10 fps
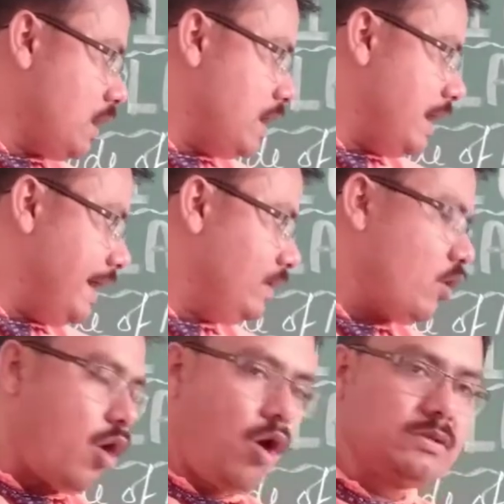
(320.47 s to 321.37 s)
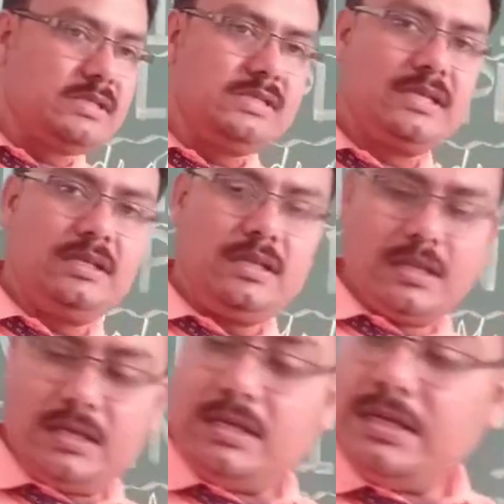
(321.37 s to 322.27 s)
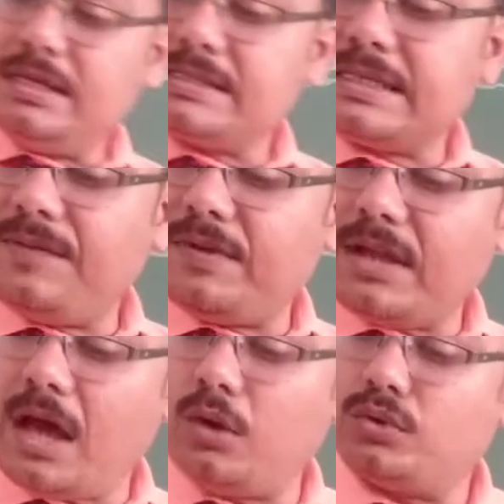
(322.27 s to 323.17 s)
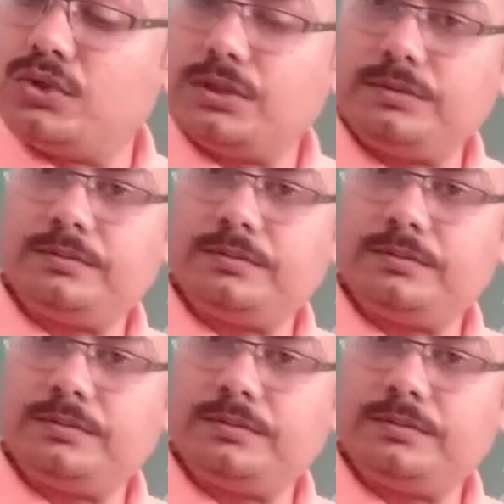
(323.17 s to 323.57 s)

And oxygen is given out.